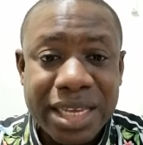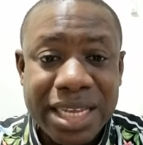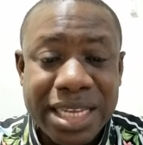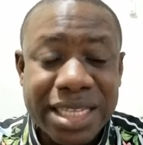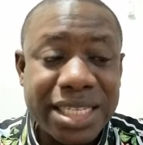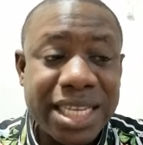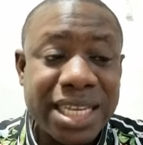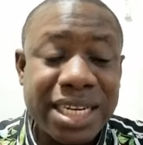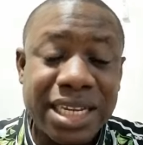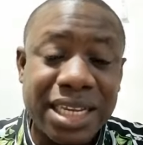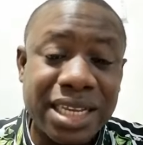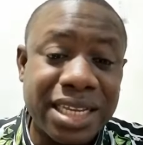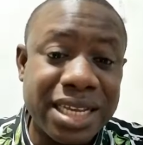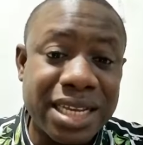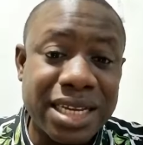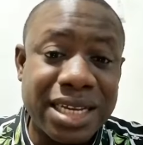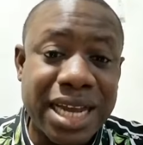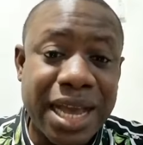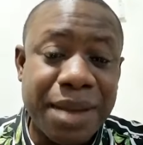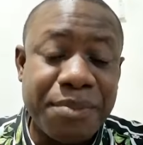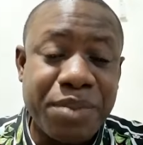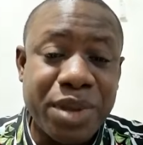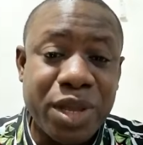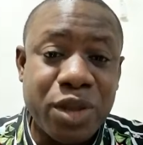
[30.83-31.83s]
Is it the
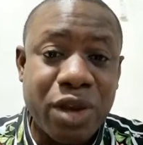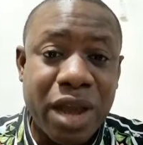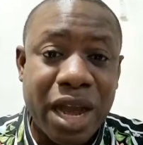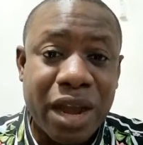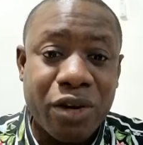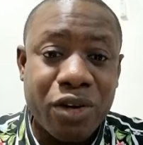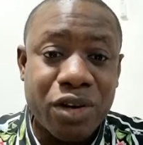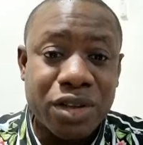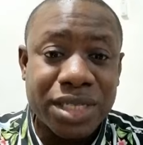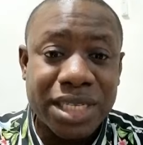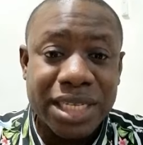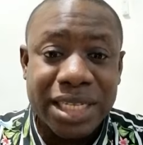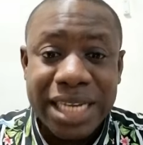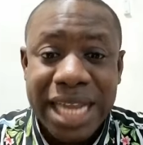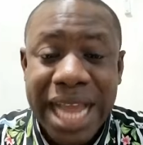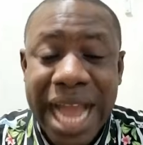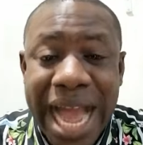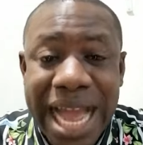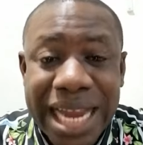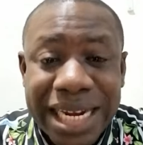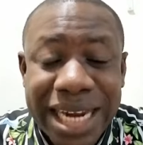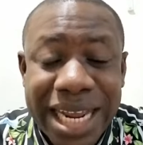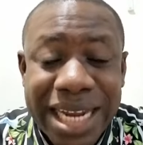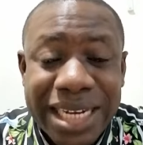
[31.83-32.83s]
kidnapping you are causing?
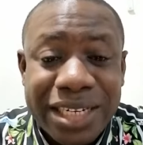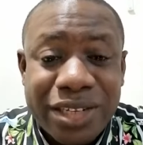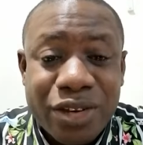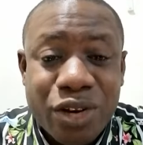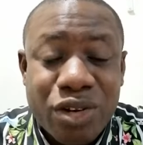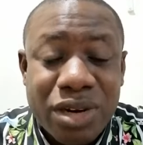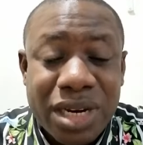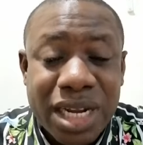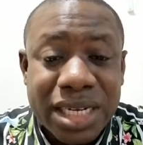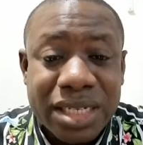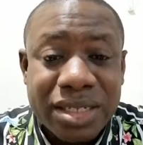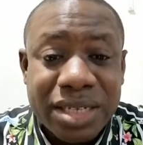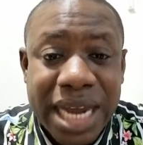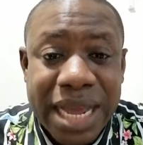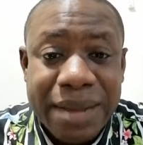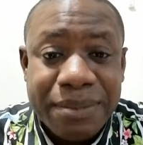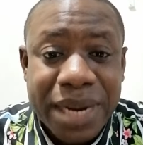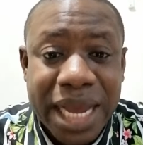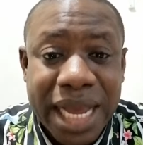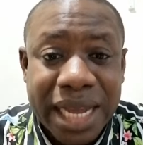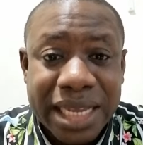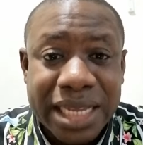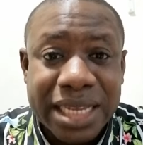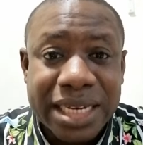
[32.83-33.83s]
Are they the only
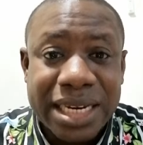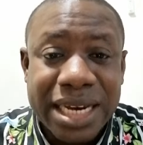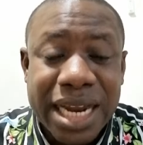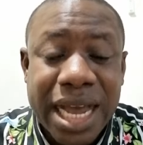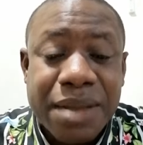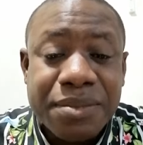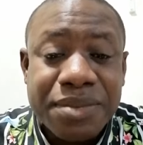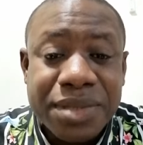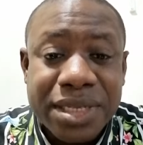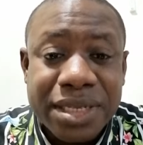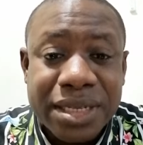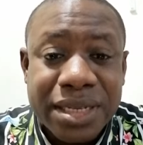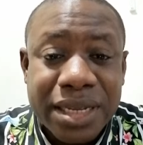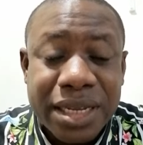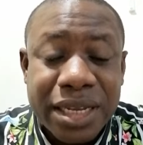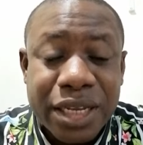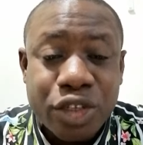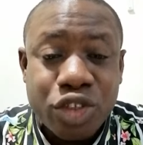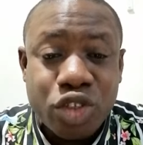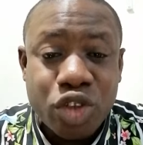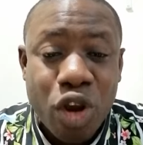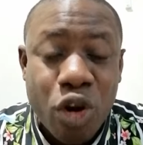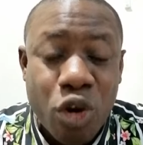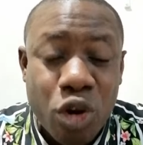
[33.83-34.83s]
tribe that kidnaps?
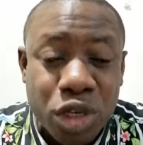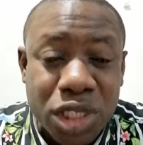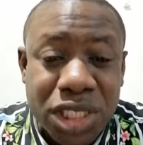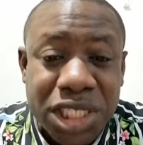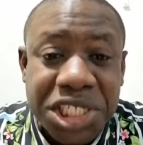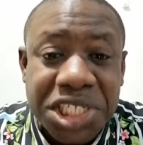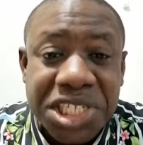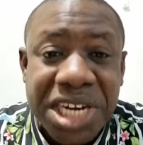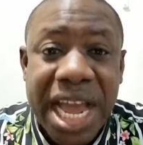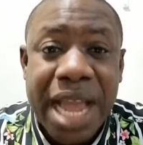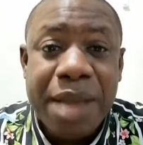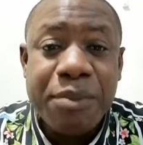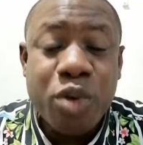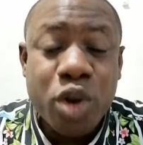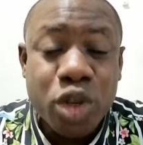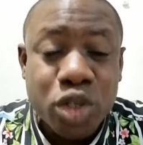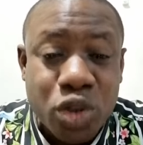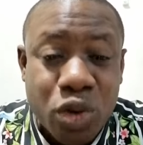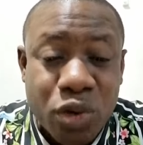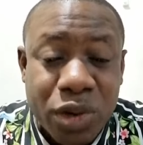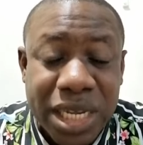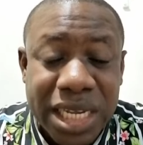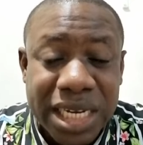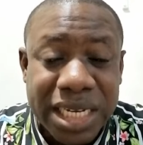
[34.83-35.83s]
Your own tribe
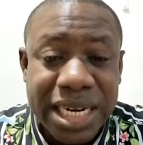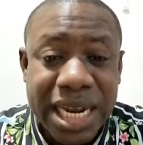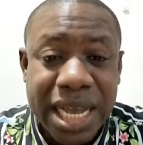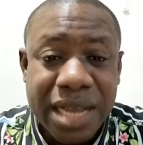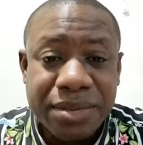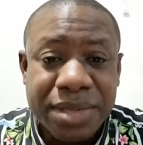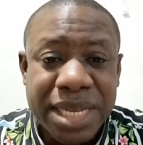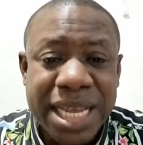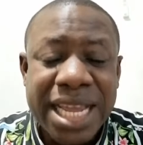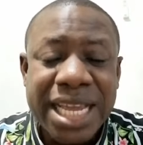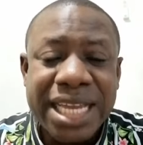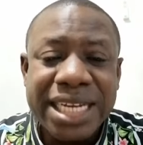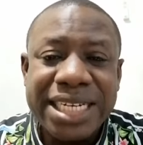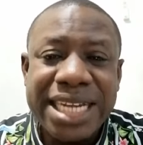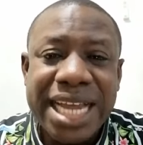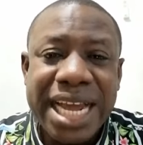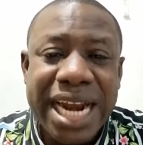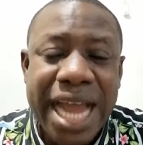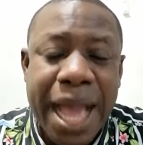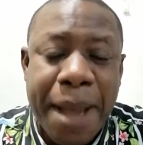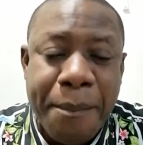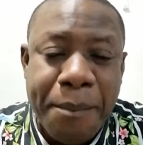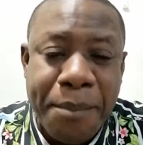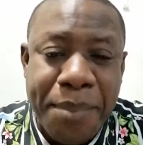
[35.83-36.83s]
also kidnaps.
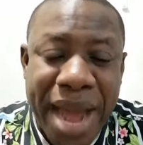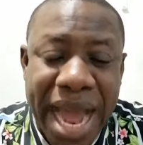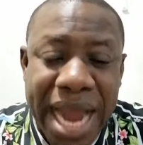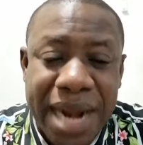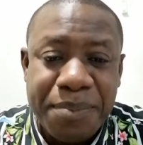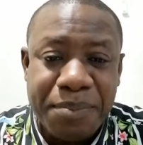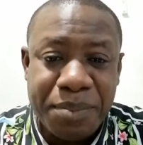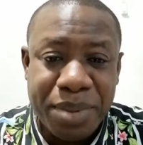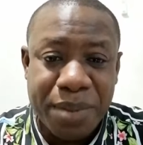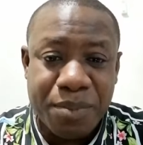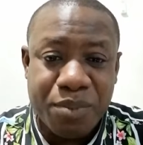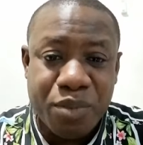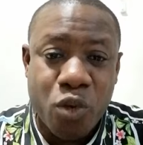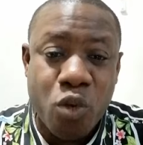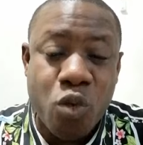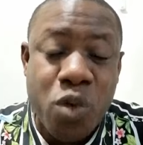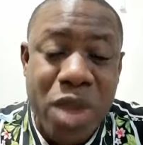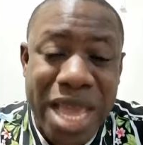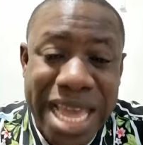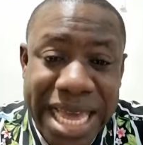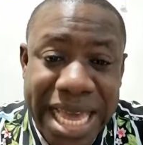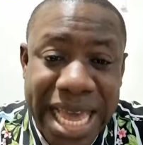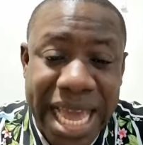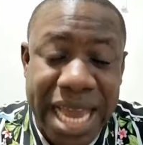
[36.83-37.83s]
There are bad people,
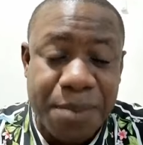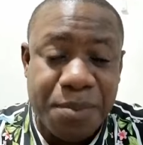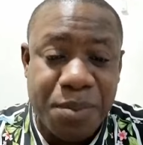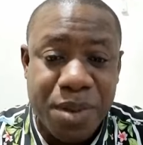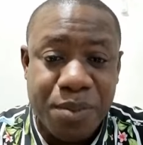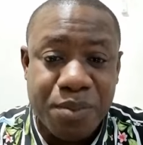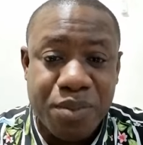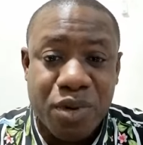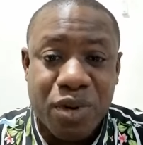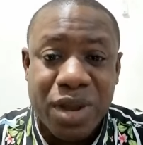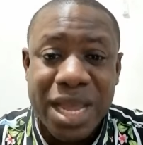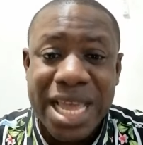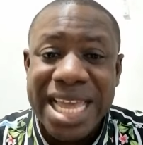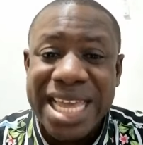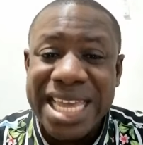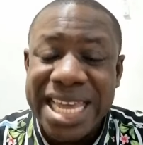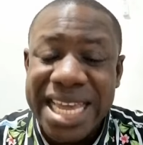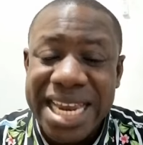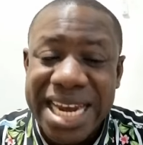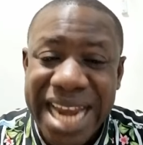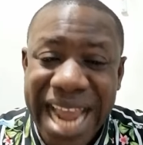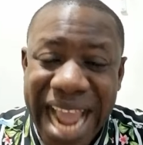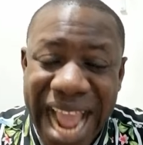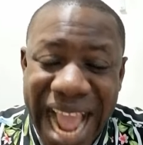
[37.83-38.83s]
wicked people
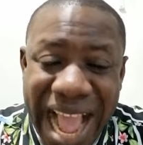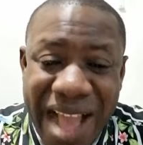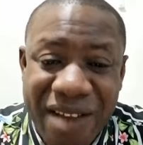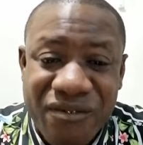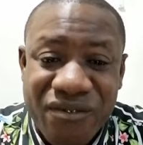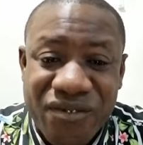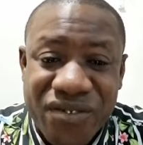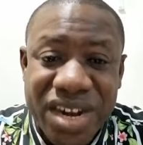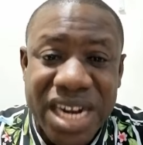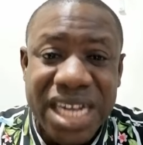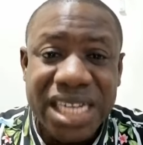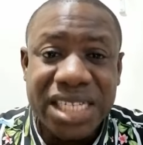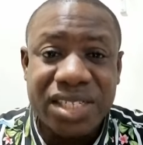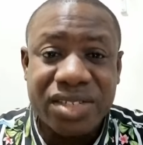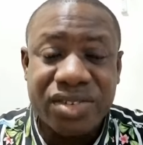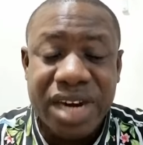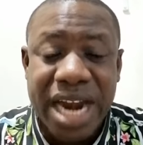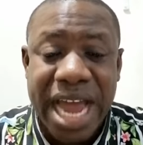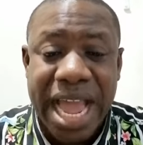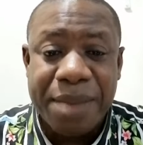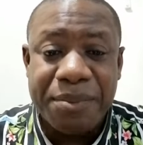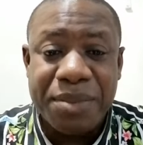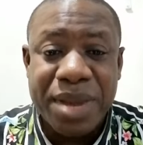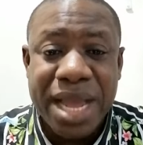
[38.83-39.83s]
in every
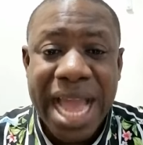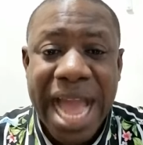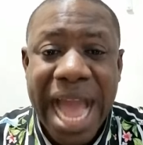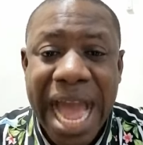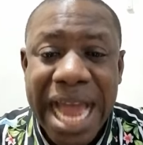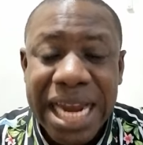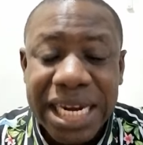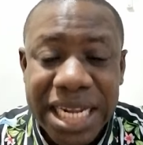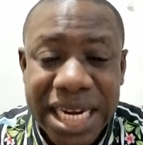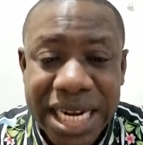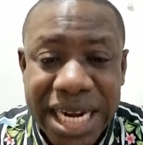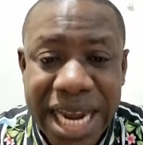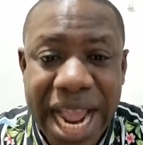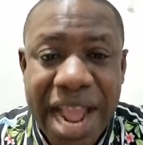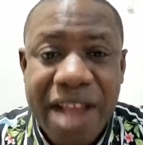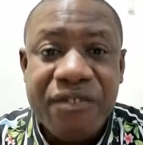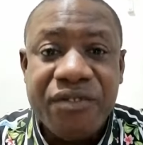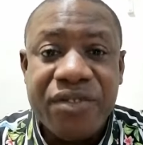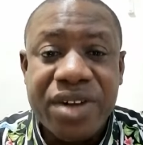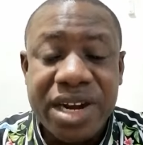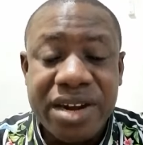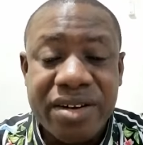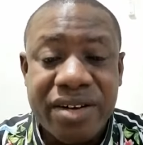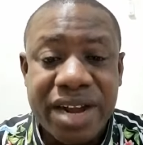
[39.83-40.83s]
tribe and in
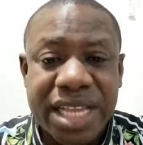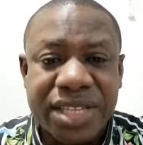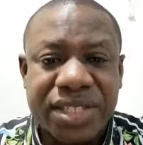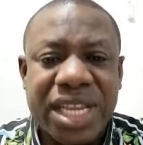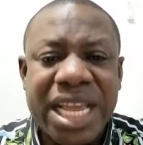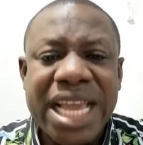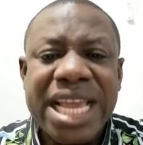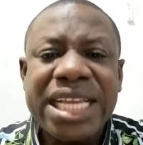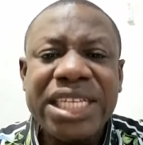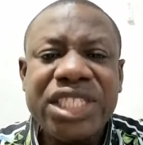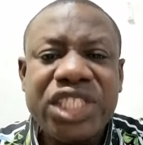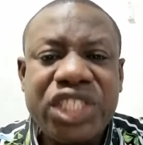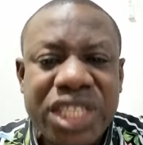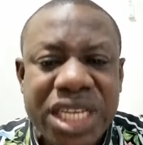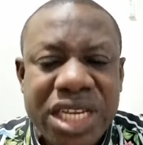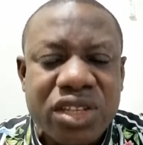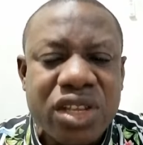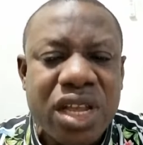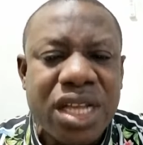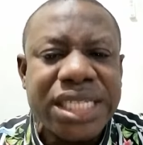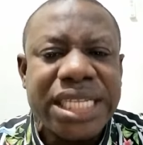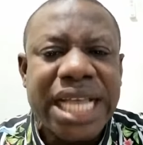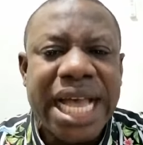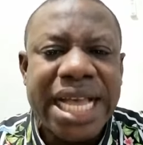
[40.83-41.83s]
every race.
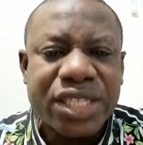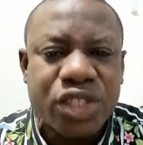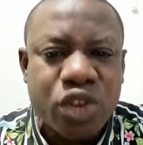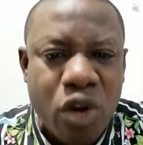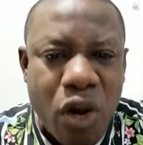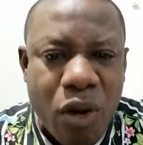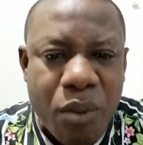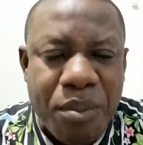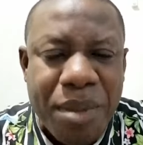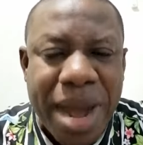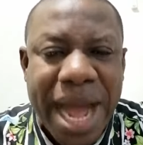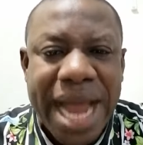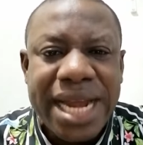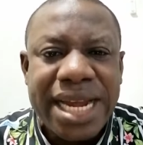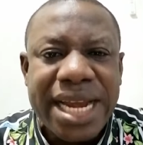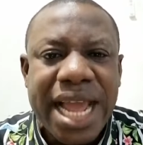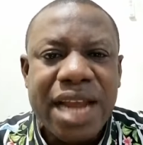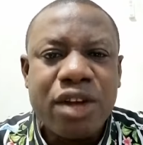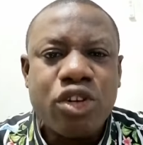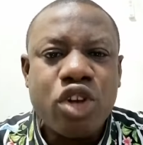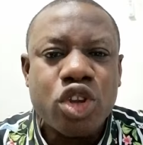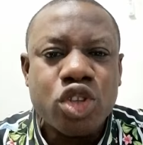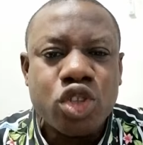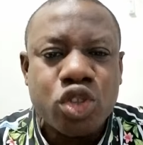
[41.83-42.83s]
Jesus has
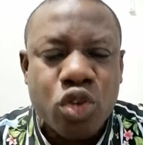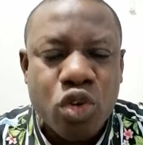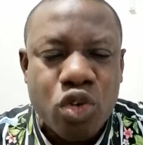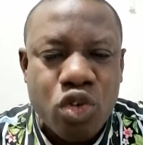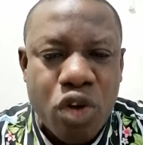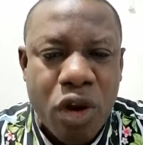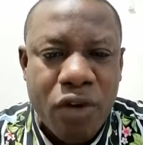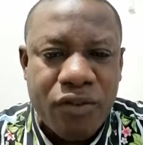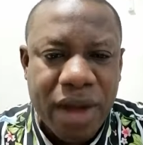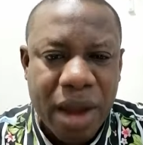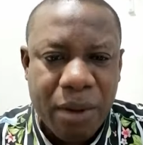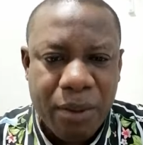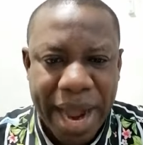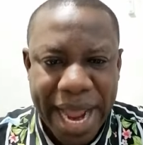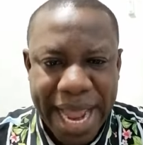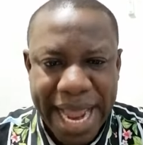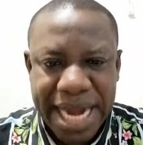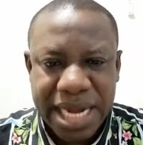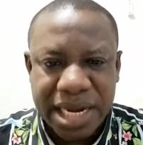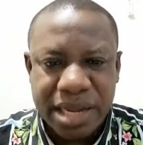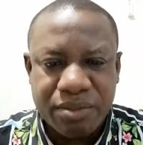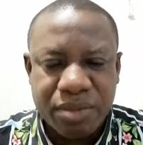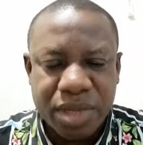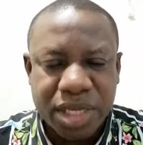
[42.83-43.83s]
commanded us to love our
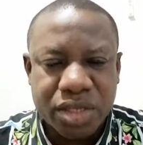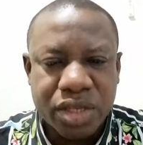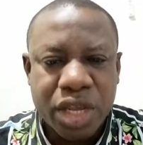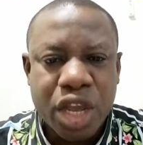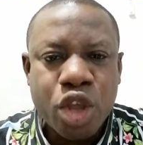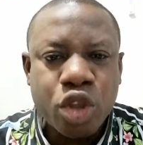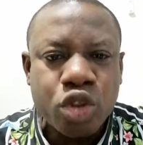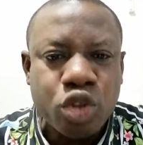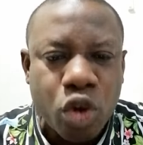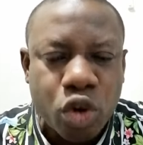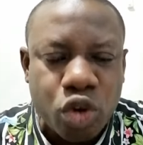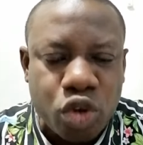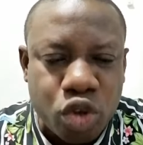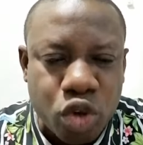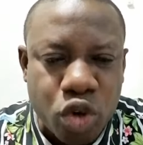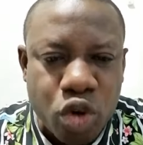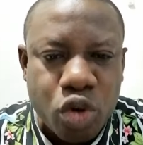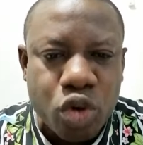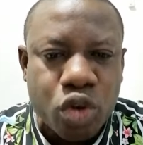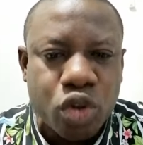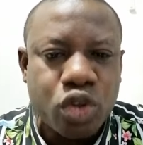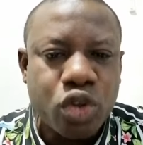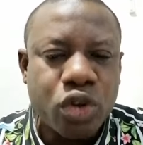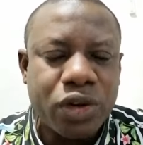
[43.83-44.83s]
enemies, to
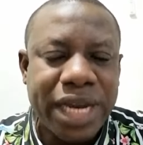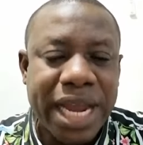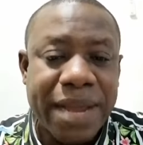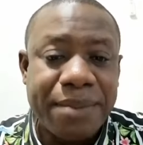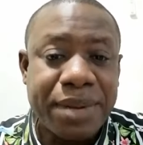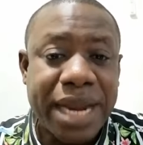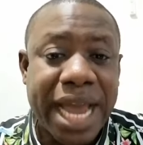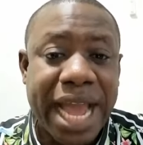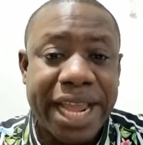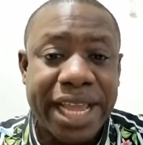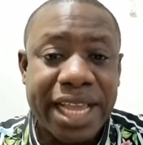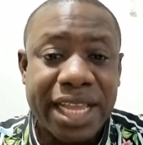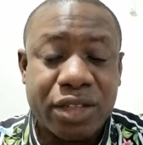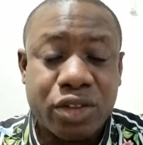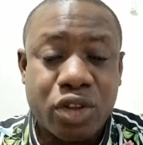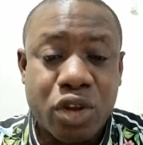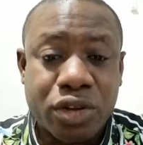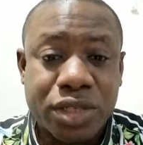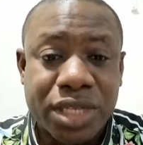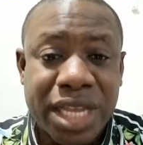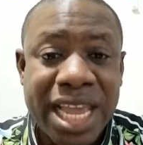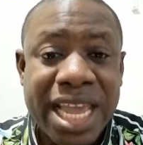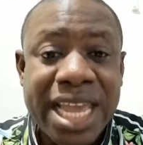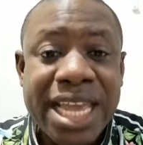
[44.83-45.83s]
do good to them that hate
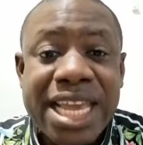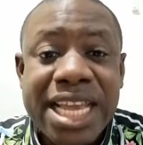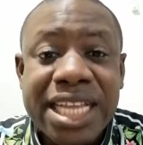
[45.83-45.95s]
us.